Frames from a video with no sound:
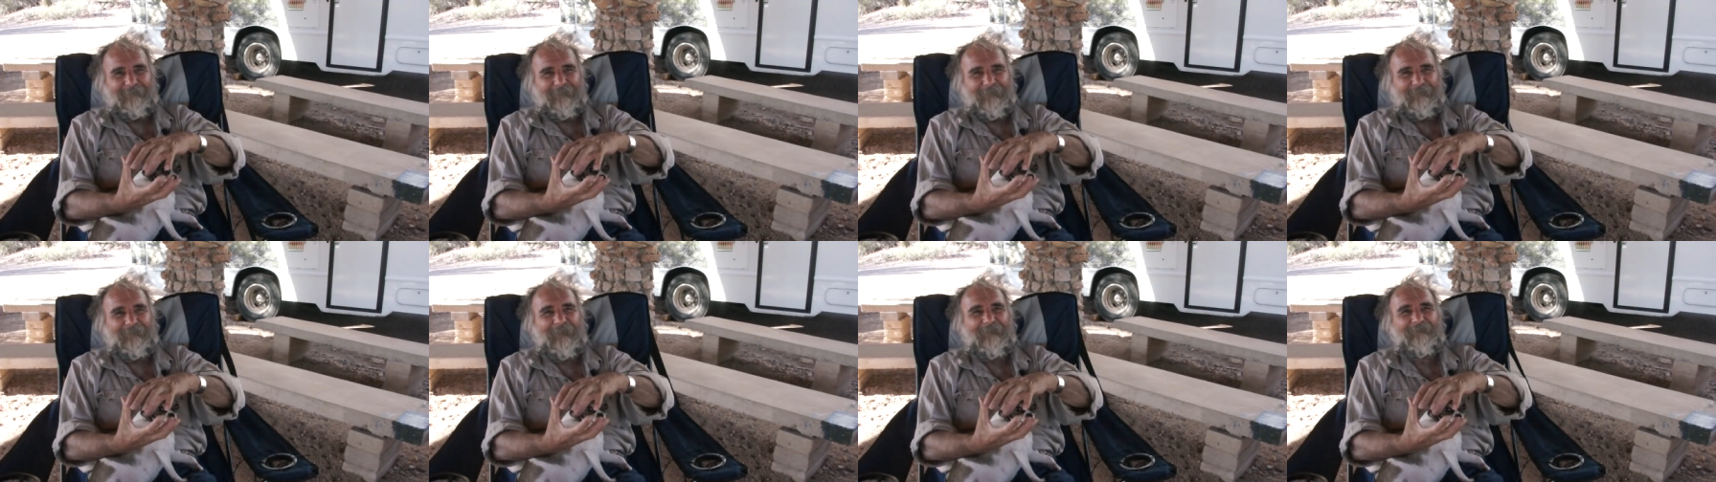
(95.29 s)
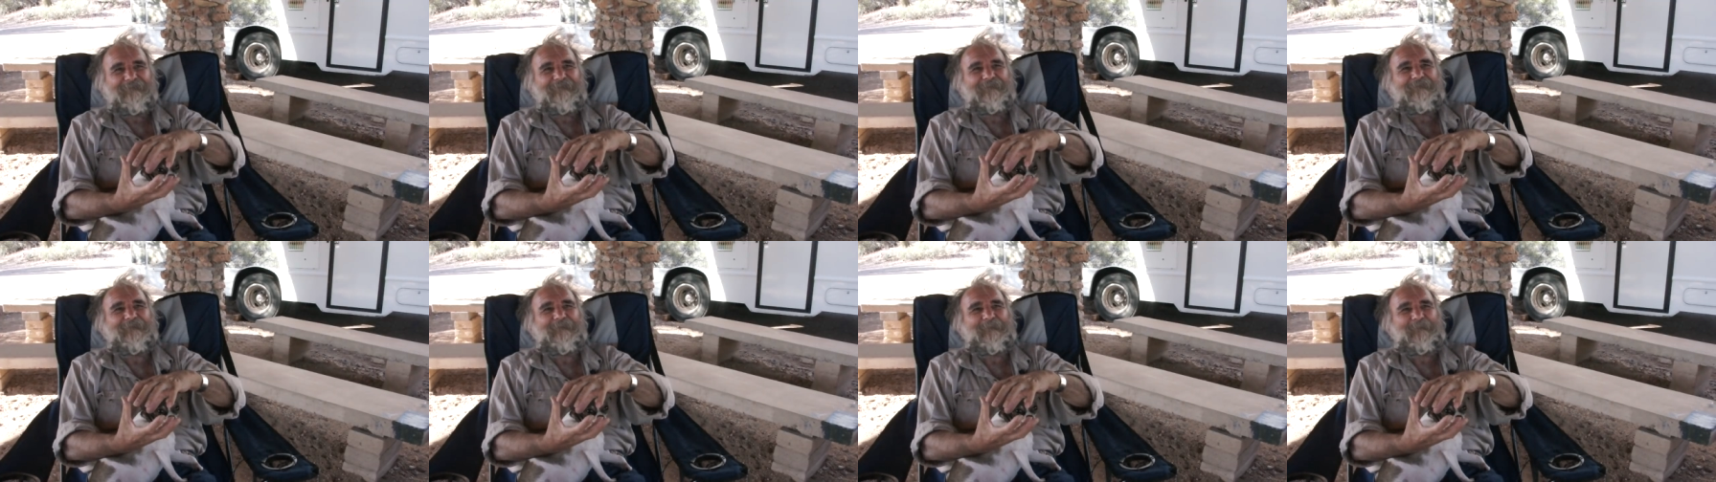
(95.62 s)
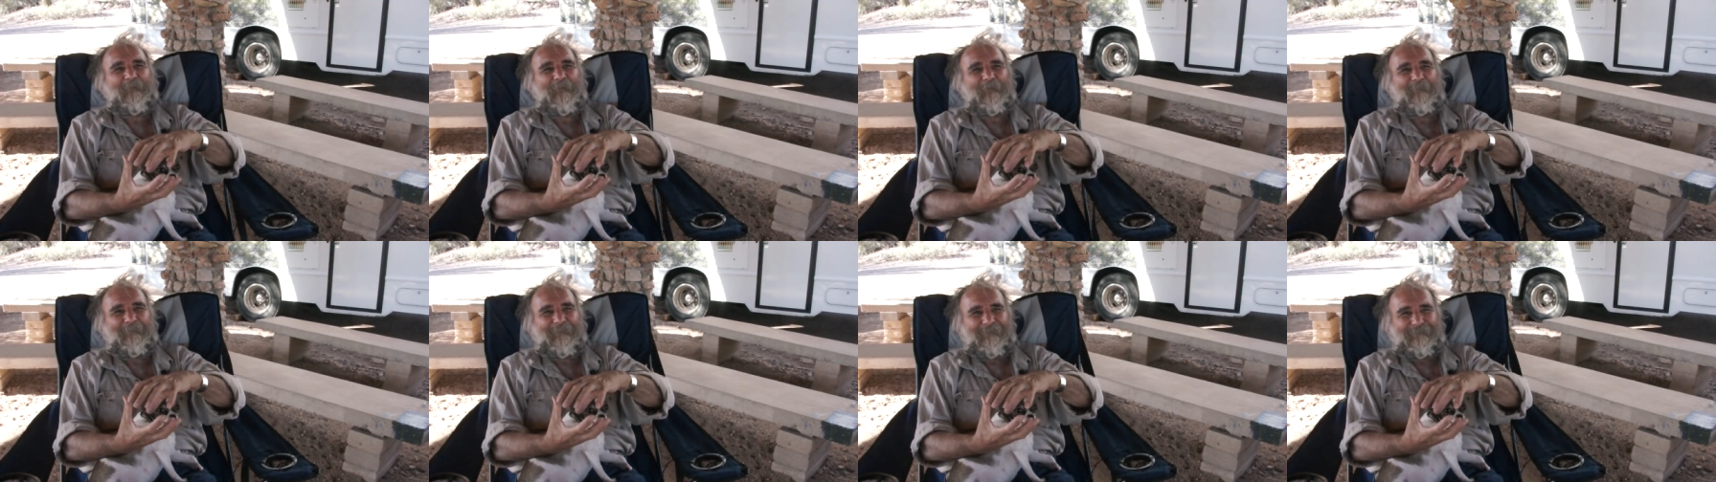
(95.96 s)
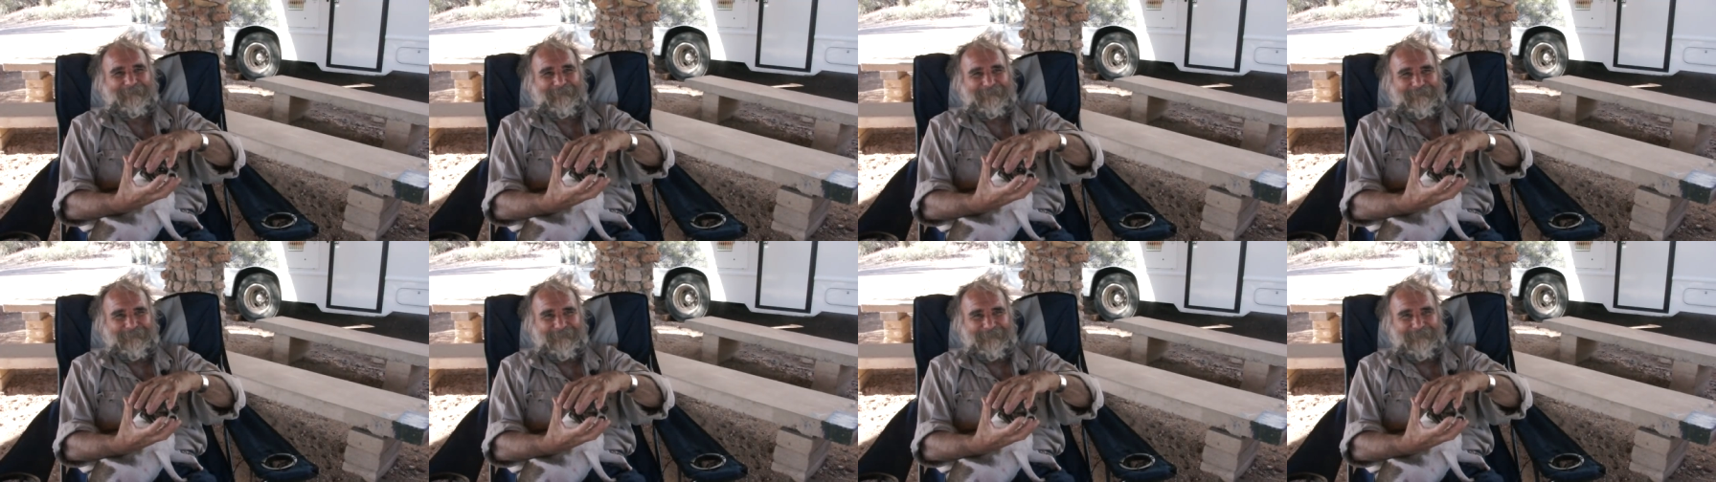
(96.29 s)
And that's in the
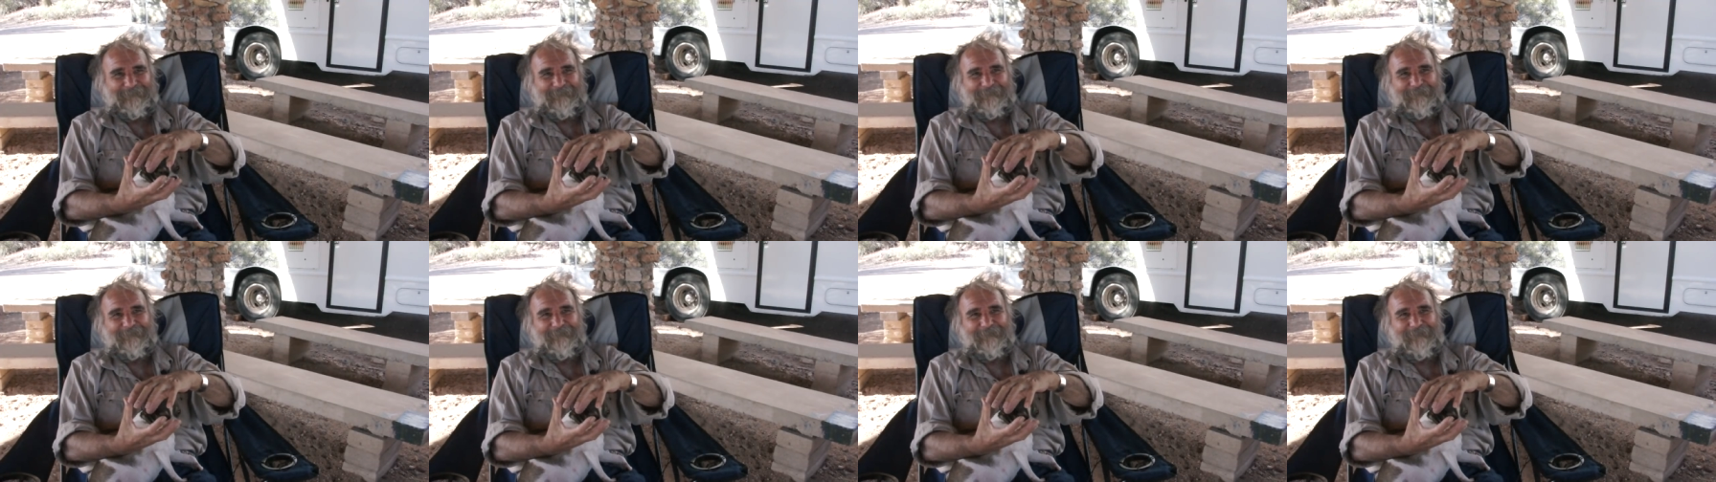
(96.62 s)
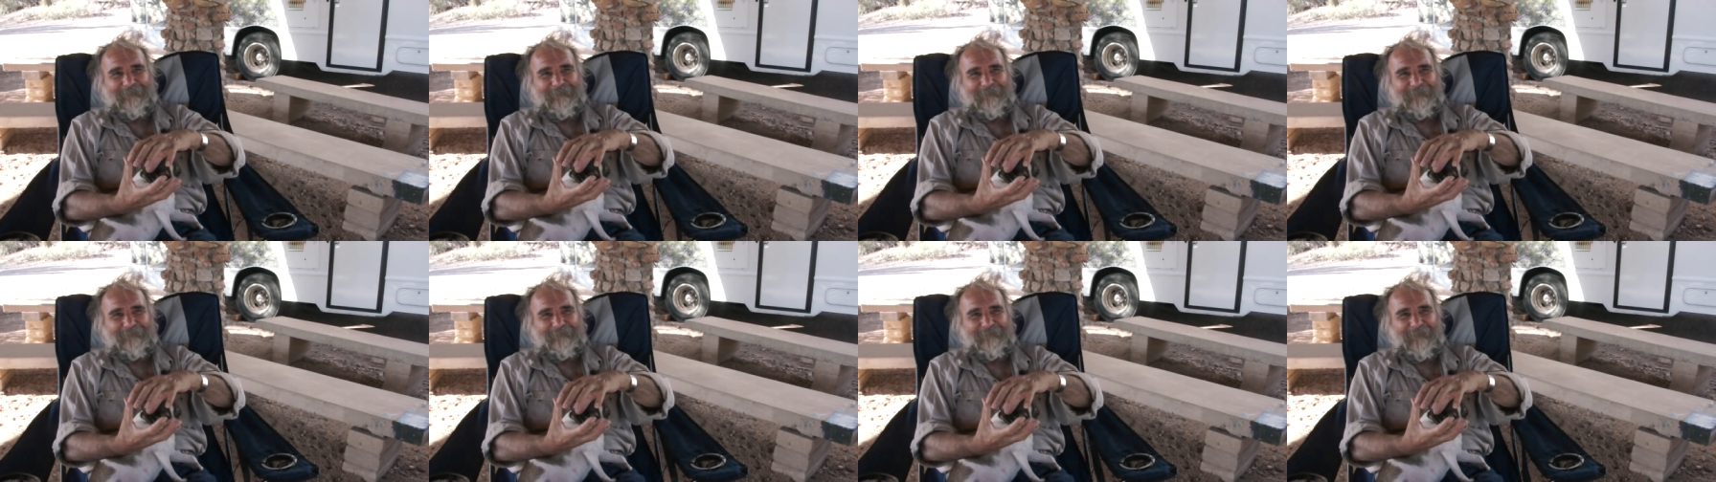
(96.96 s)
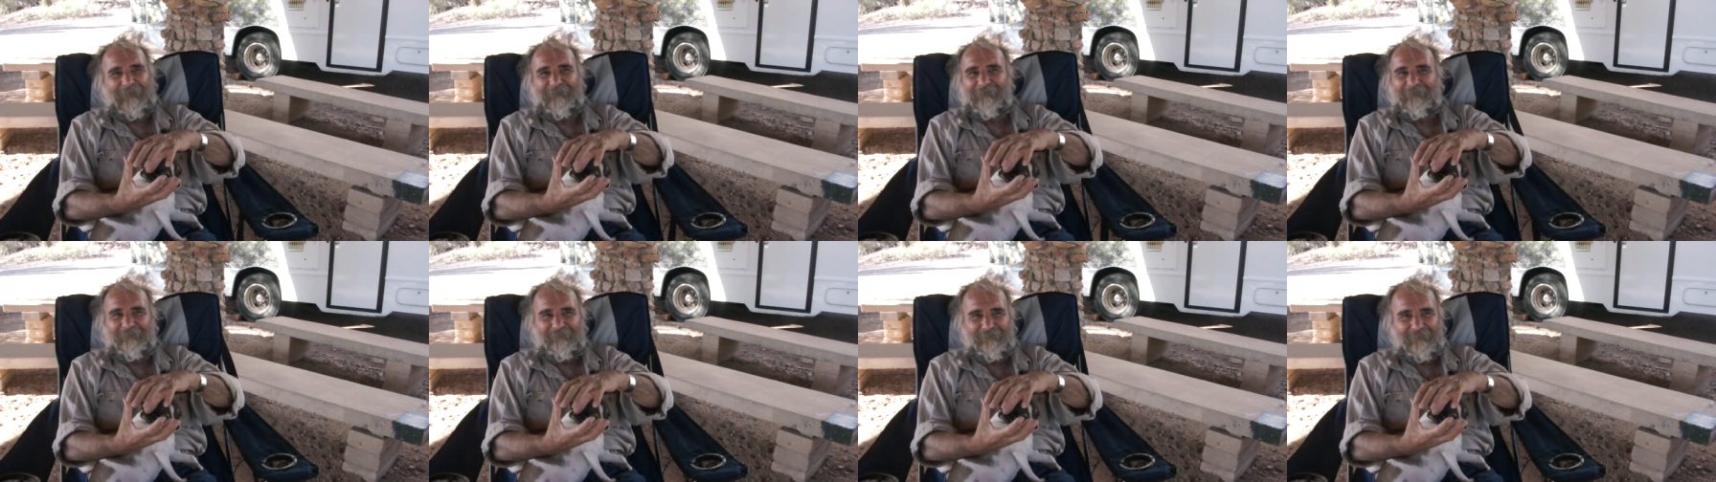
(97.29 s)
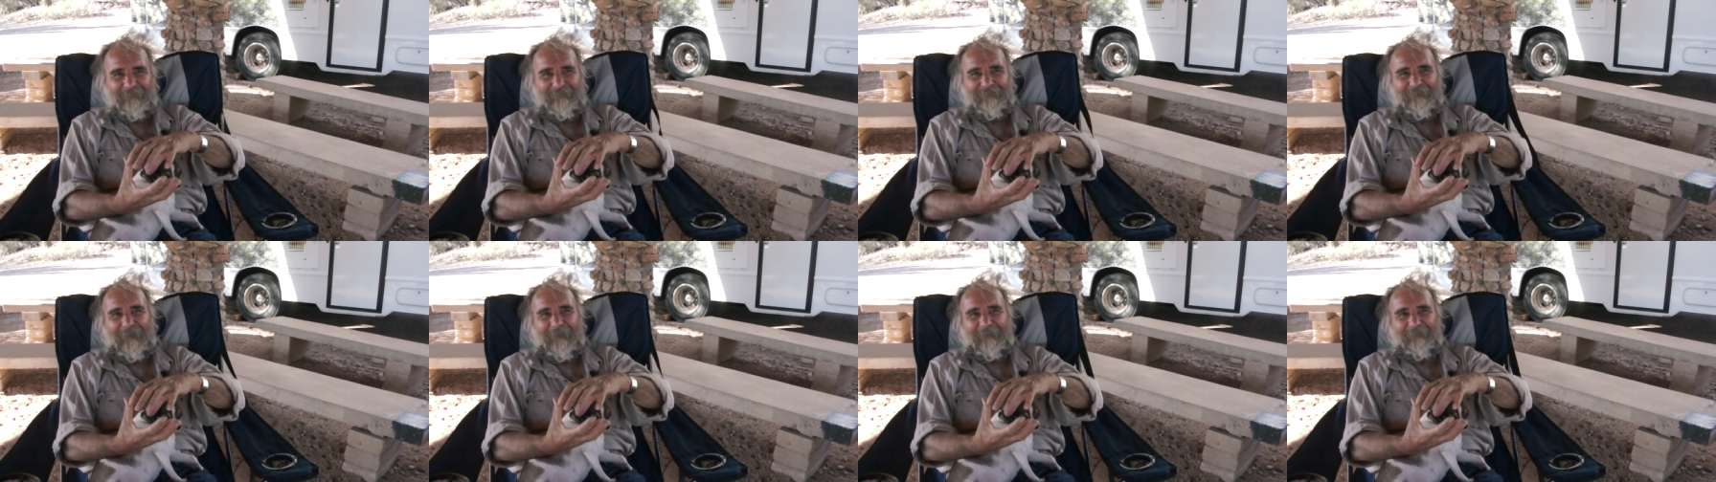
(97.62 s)
movies, not in
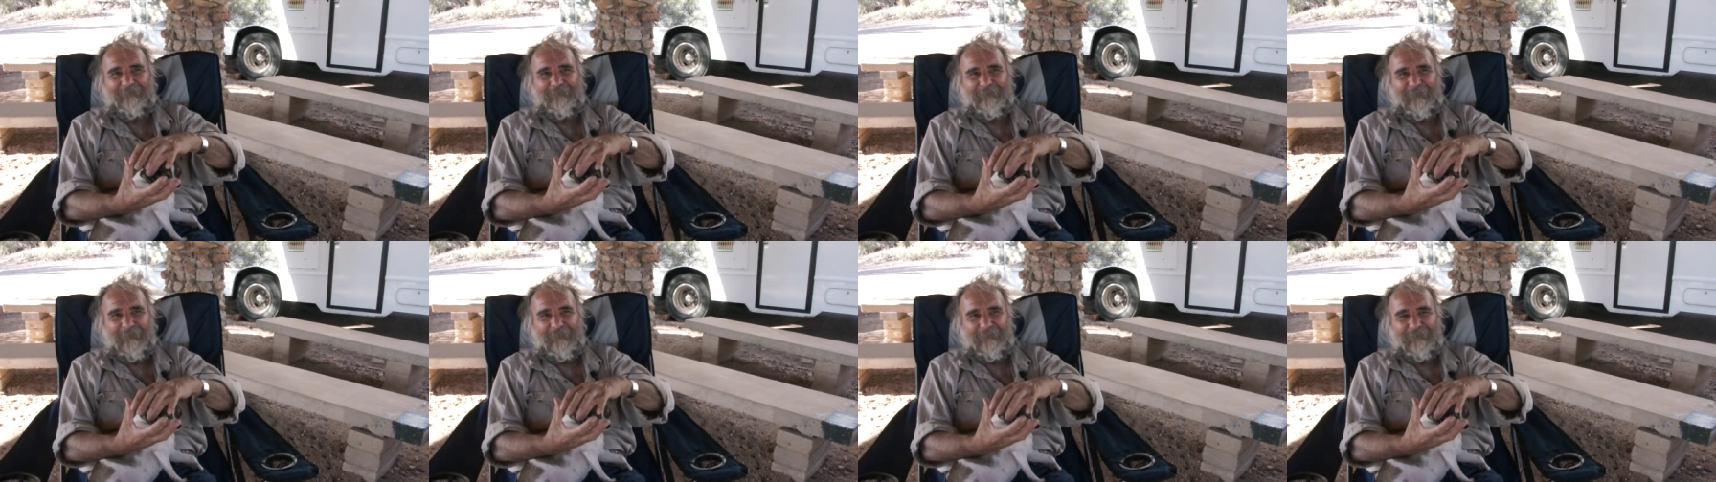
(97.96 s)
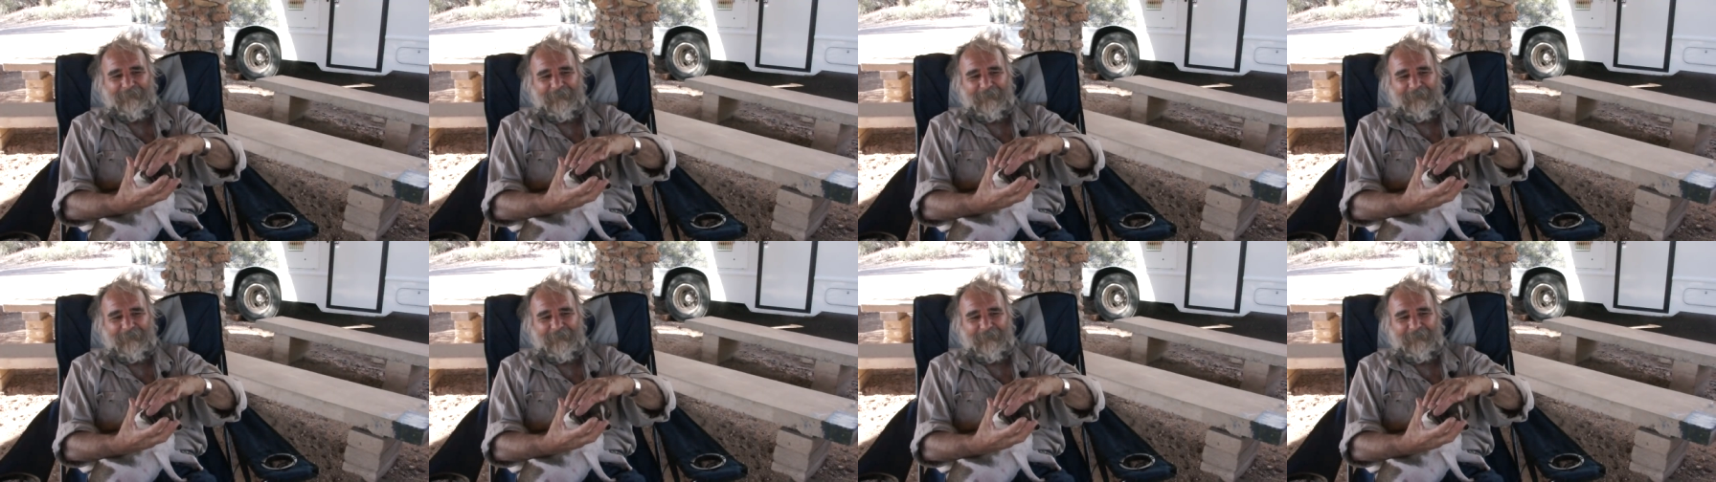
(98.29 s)
real life.